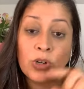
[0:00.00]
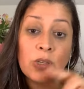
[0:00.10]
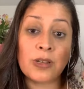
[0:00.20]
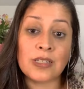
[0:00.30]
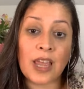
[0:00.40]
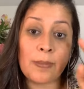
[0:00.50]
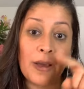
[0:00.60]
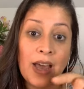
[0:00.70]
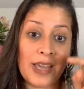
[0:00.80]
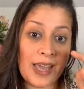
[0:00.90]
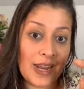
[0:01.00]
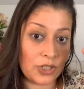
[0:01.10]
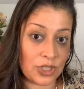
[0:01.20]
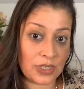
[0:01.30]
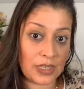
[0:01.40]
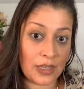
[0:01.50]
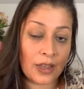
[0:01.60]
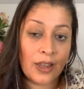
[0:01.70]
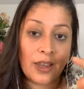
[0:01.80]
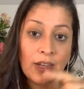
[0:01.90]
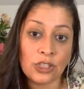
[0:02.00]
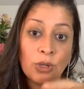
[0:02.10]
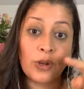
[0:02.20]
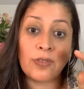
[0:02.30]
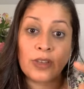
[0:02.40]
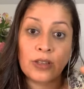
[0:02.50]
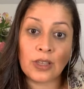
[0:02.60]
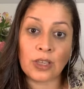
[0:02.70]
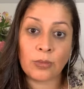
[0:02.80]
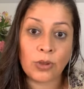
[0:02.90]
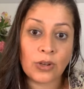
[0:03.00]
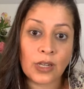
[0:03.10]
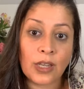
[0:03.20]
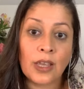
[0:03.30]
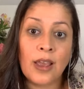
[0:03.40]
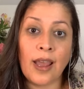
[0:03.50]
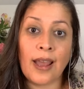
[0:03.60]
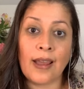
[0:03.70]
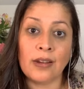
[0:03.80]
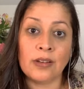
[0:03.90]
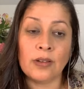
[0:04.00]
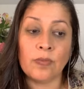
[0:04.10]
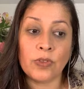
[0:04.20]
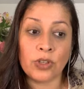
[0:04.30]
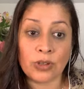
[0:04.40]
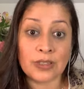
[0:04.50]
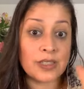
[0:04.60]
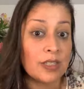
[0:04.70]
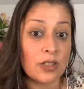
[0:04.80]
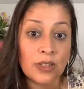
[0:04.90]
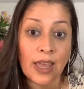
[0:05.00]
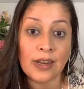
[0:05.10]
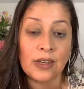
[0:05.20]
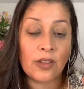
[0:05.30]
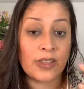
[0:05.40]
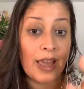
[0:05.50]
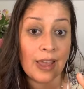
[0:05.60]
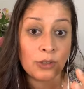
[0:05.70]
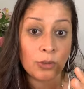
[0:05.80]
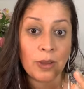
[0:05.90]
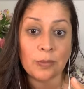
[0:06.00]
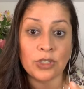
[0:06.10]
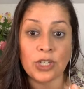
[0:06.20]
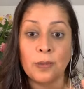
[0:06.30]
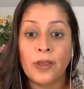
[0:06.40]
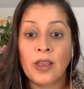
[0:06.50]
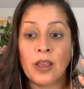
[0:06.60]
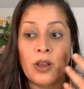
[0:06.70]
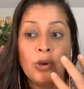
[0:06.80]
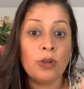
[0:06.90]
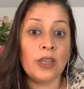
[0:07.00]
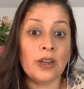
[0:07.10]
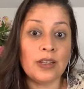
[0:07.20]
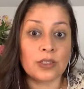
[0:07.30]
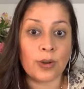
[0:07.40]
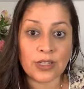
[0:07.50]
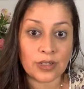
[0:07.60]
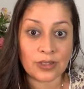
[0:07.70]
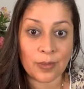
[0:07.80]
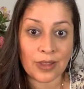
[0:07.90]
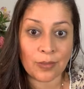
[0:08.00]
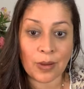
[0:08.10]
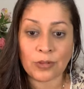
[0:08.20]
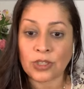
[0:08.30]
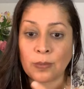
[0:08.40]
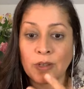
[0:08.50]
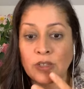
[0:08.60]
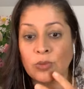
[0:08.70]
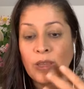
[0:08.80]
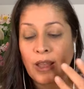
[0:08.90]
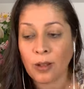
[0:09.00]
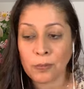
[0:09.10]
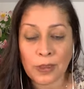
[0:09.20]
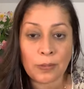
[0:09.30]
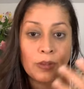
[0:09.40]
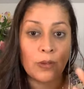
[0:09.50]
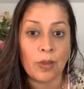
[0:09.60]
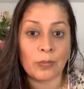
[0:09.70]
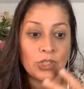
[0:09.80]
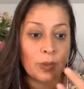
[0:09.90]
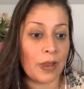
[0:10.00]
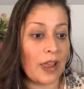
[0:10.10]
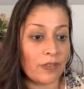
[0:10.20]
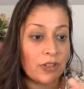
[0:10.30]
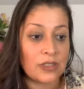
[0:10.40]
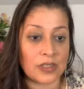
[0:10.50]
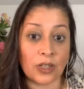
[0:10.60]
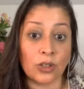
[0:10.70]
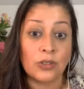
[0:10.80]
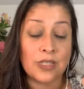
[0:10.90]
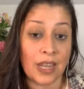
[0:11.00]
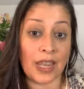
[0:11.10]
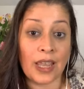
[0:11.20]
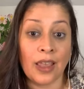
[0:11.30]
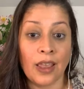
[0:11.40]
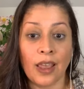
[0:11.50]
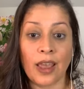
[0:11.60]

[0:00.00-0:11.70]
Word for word: Or you can type IHC, Intuitive Healing Community, and you can still get in on the annual membership. Who here has questions about the membership? Because we help people in the membership every single day.